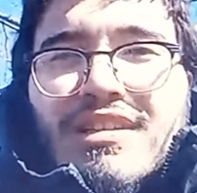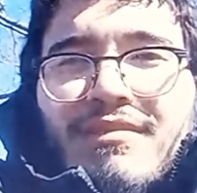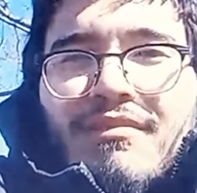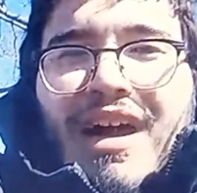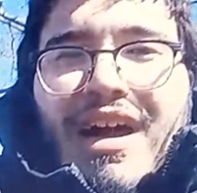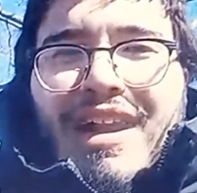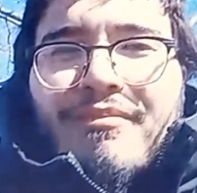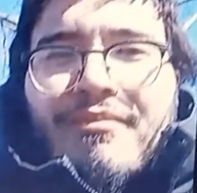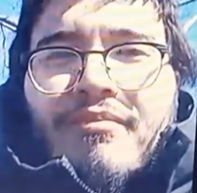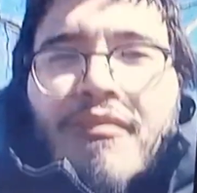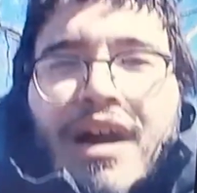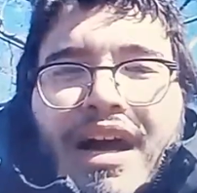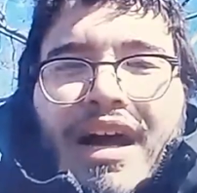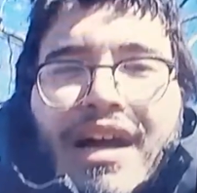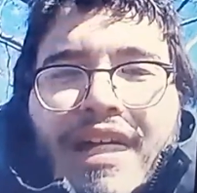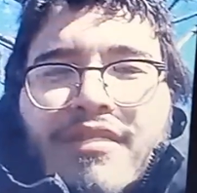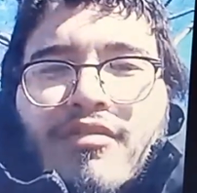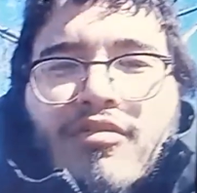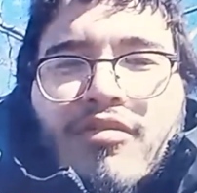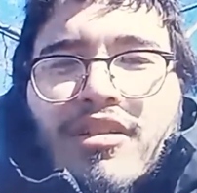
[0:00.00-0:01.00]
in my
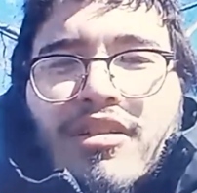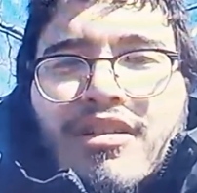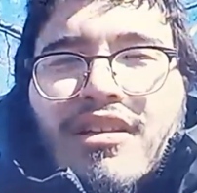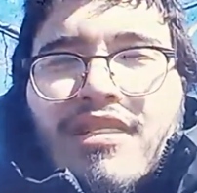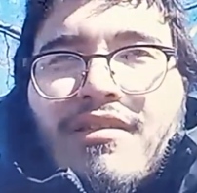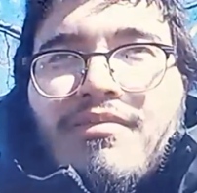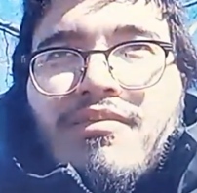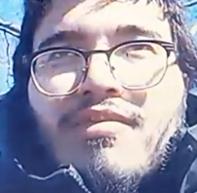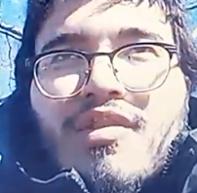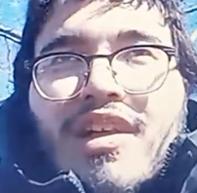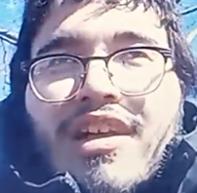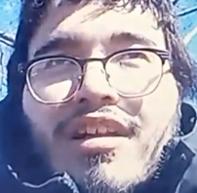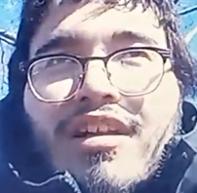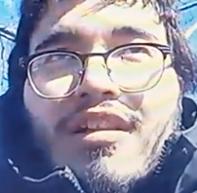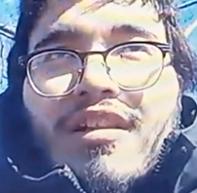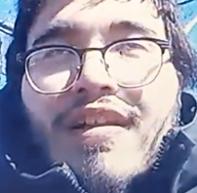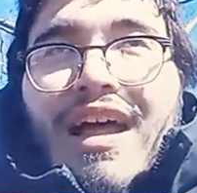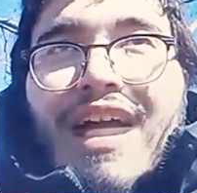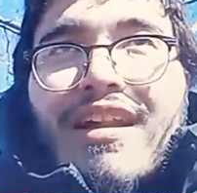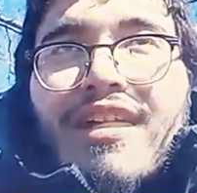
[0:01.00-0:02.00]
mind, really, like a
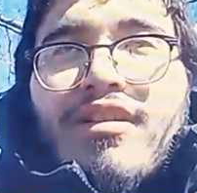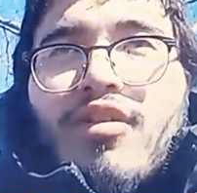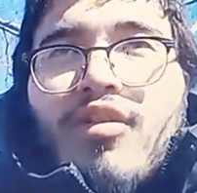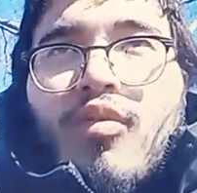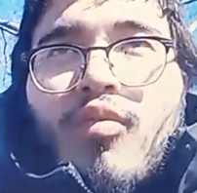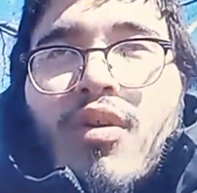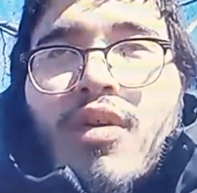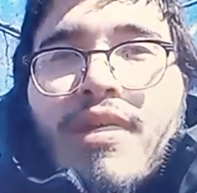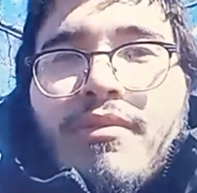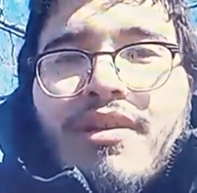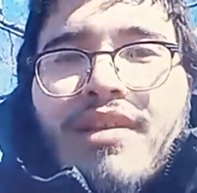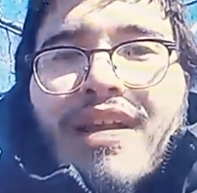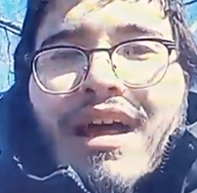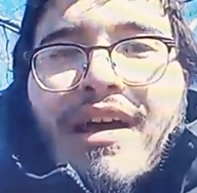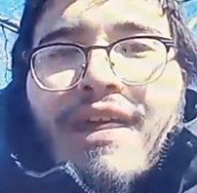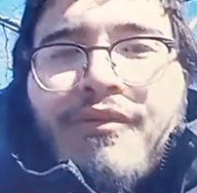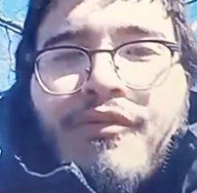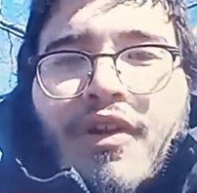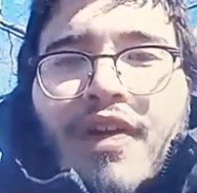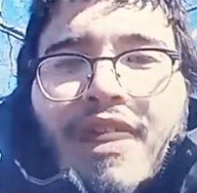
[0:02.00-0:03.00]
lot of the women
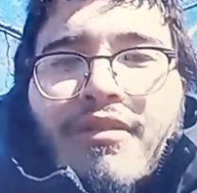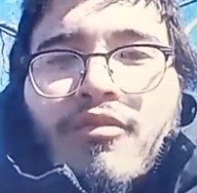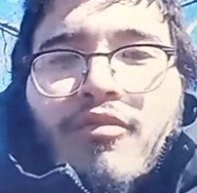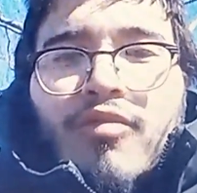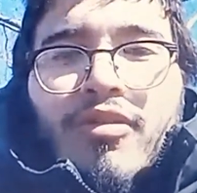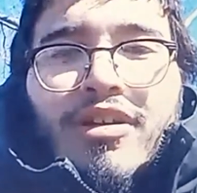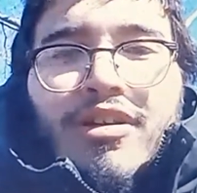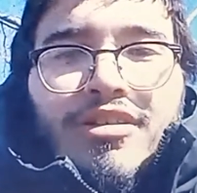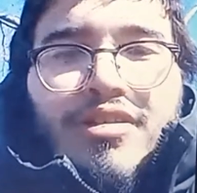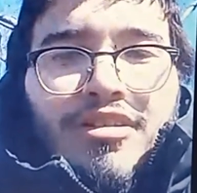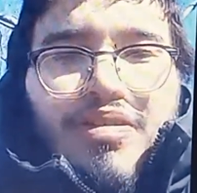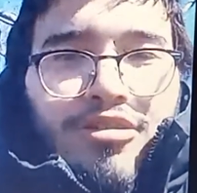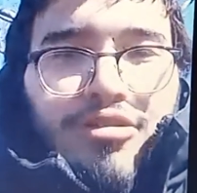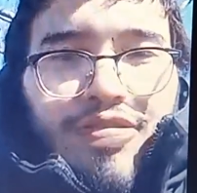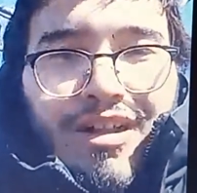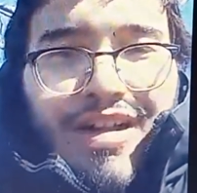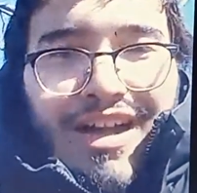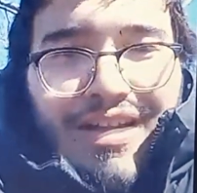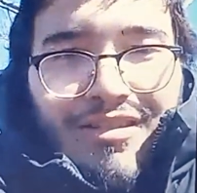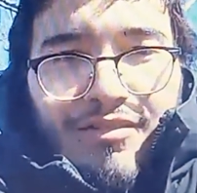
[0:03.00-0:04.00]
I find really
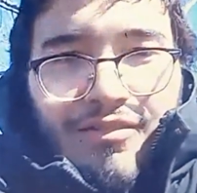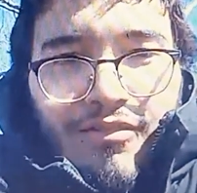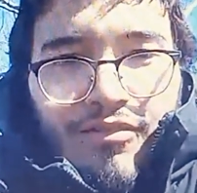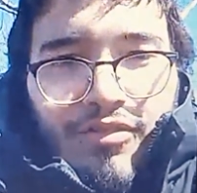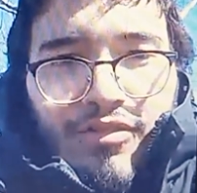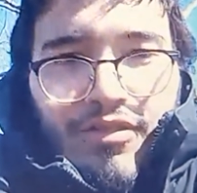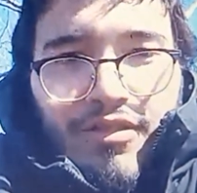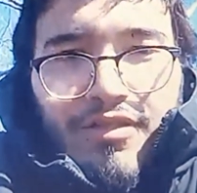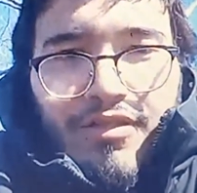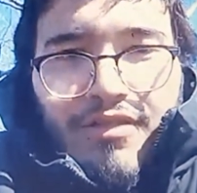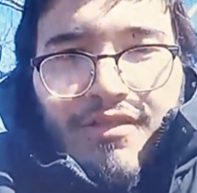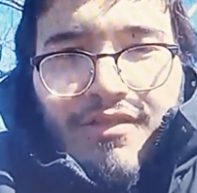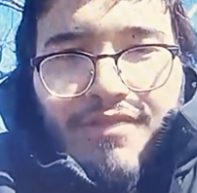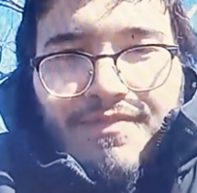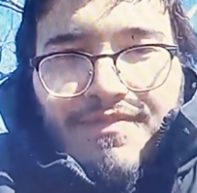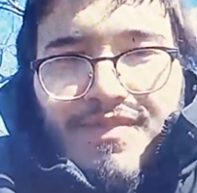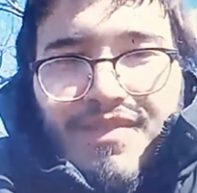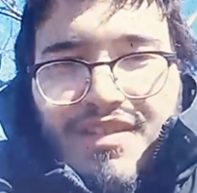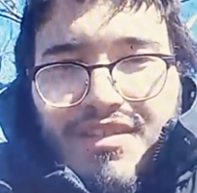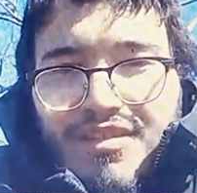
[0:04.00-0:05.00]
attractive
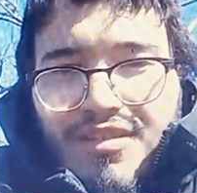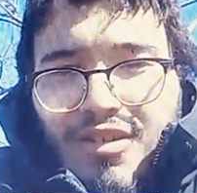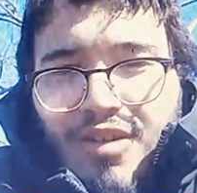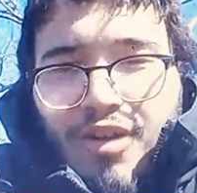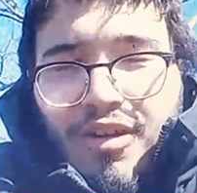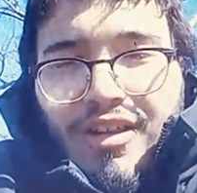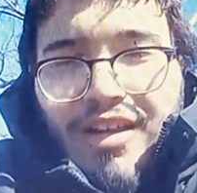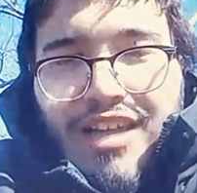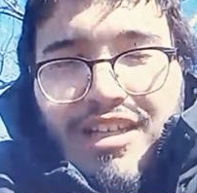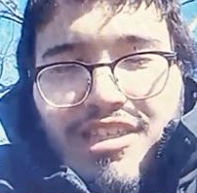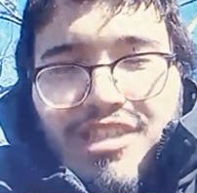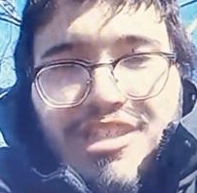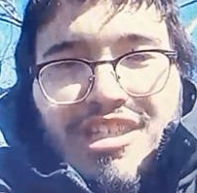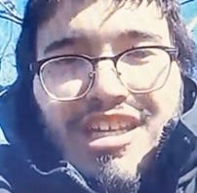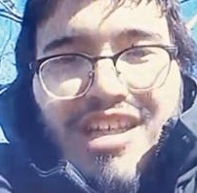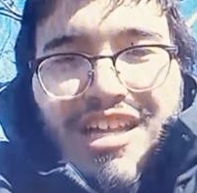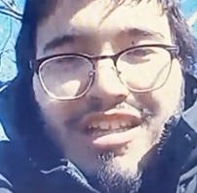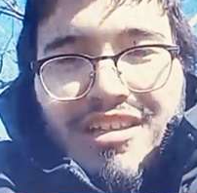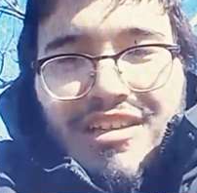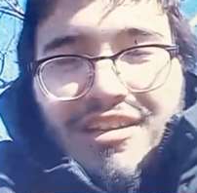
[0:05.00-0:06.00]
are like
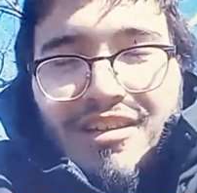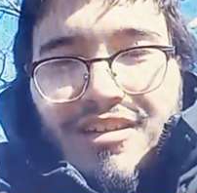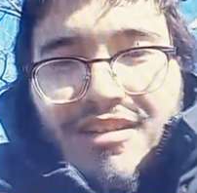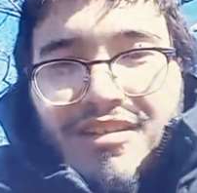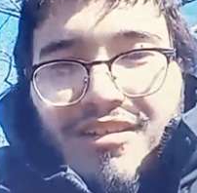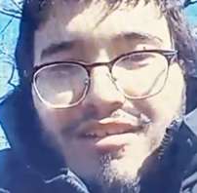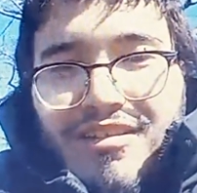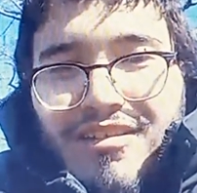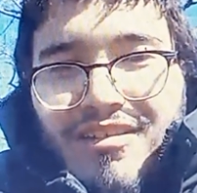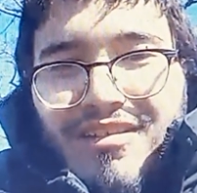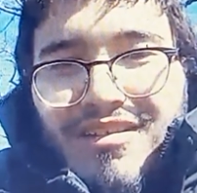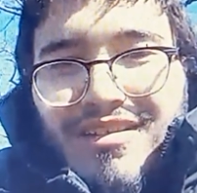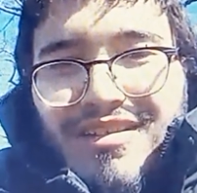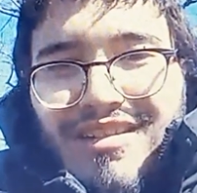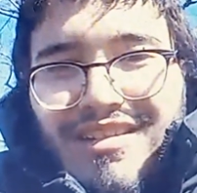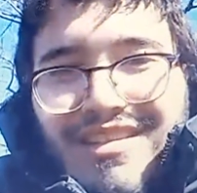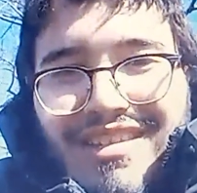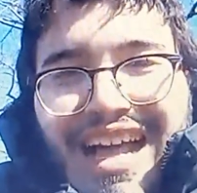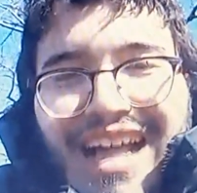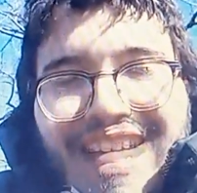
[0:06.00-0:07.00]
skinny.
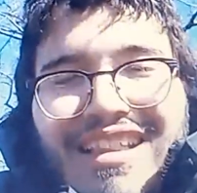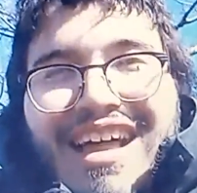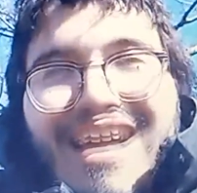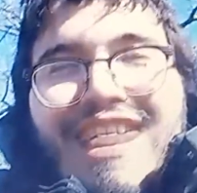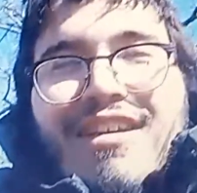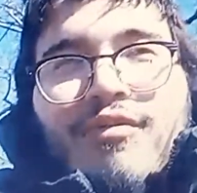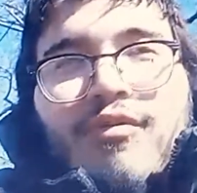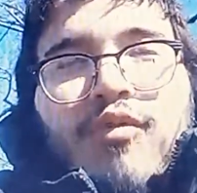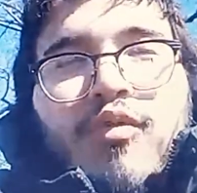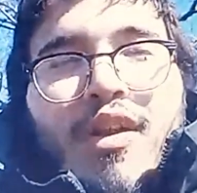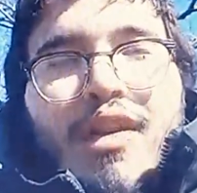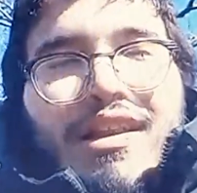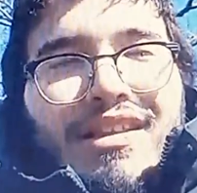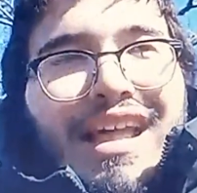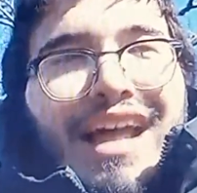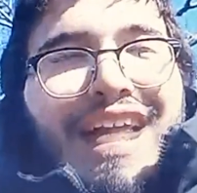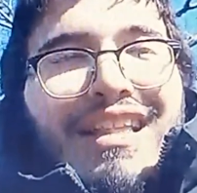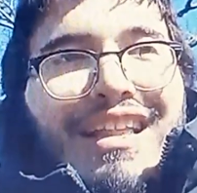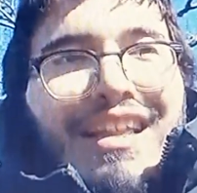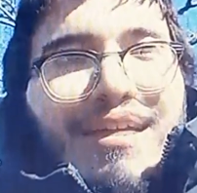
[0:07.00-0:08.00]
Not like
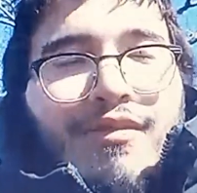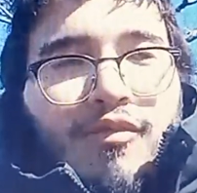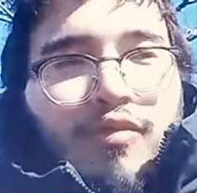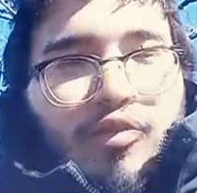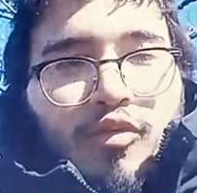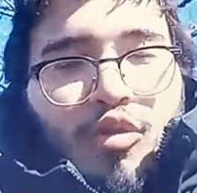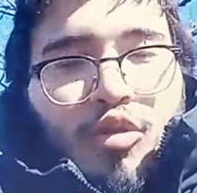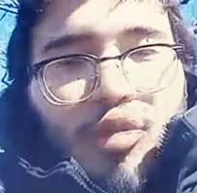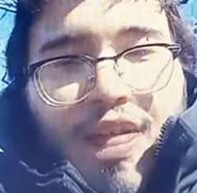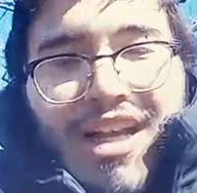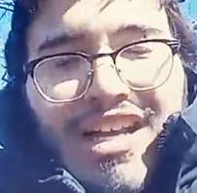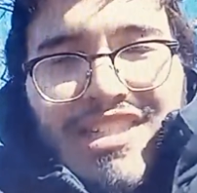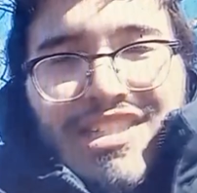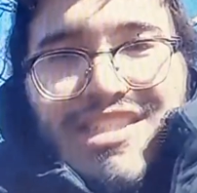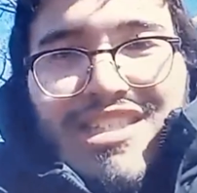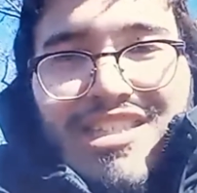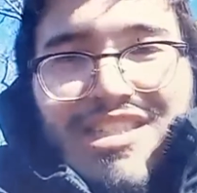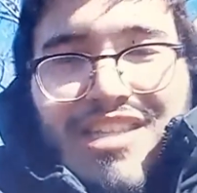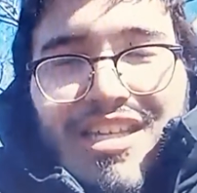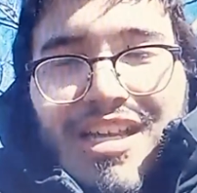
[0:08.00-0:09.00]
not like
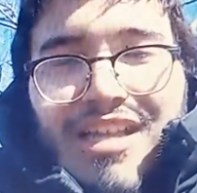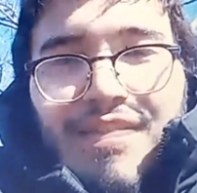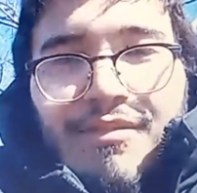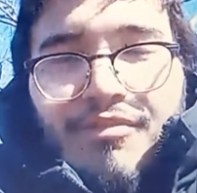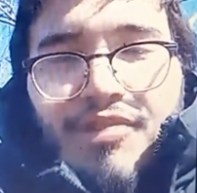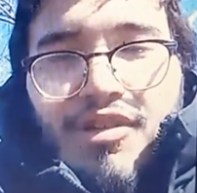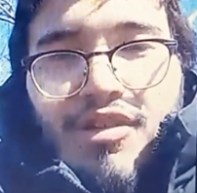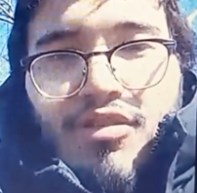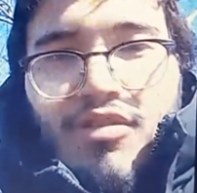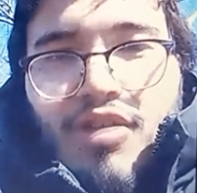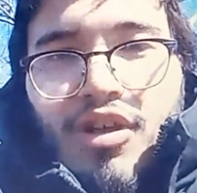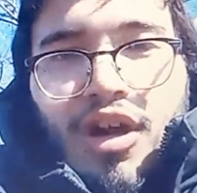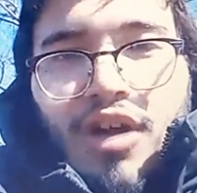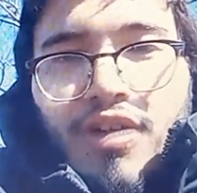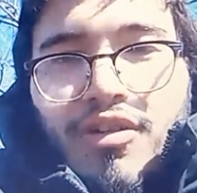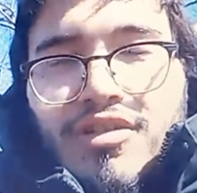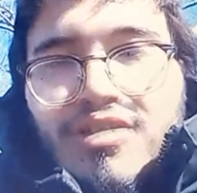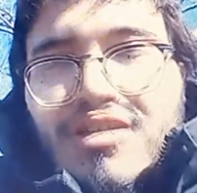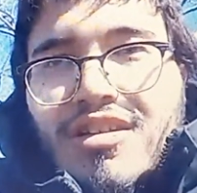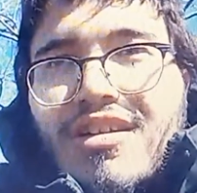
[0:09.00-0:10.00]
crazy skinny, but you
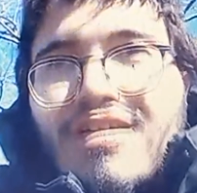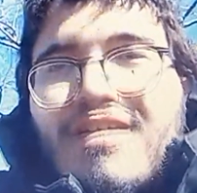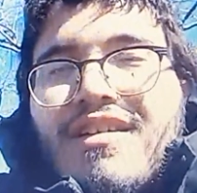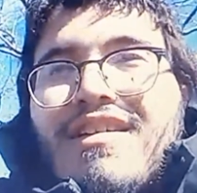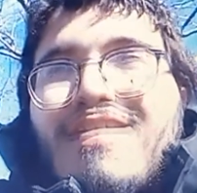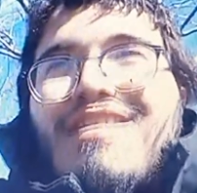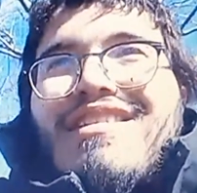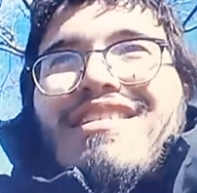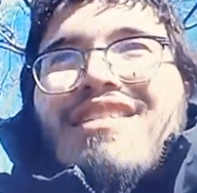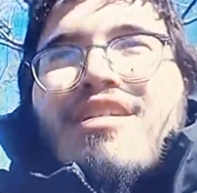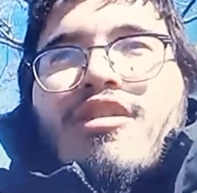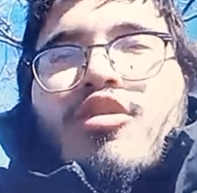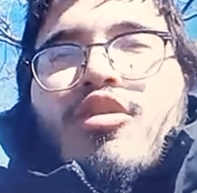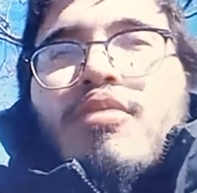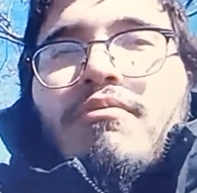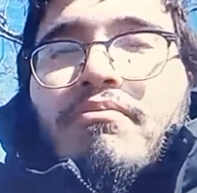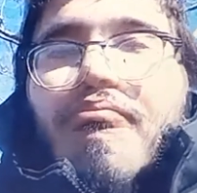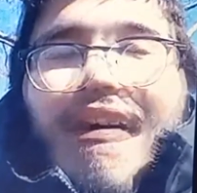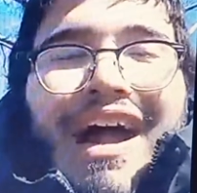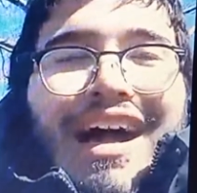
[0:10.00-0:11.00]
know,
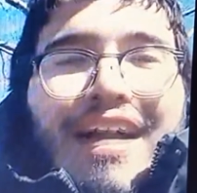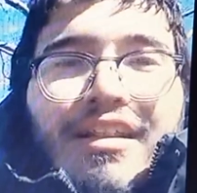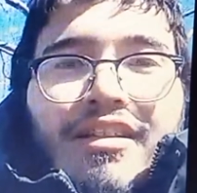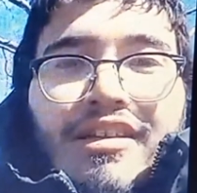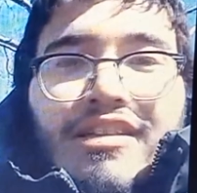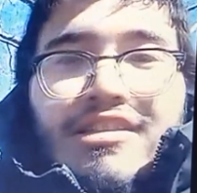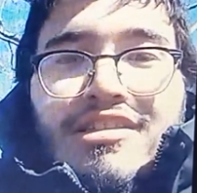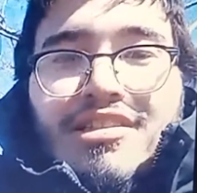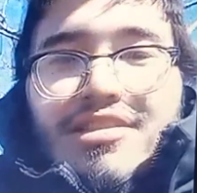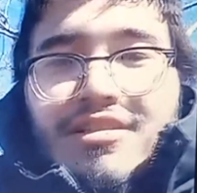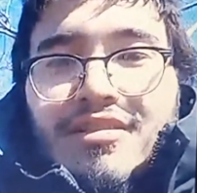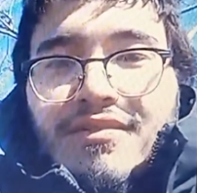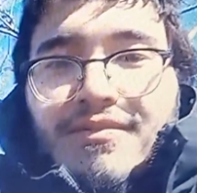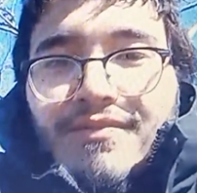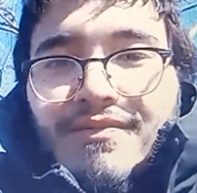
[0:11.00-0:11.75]
good balance.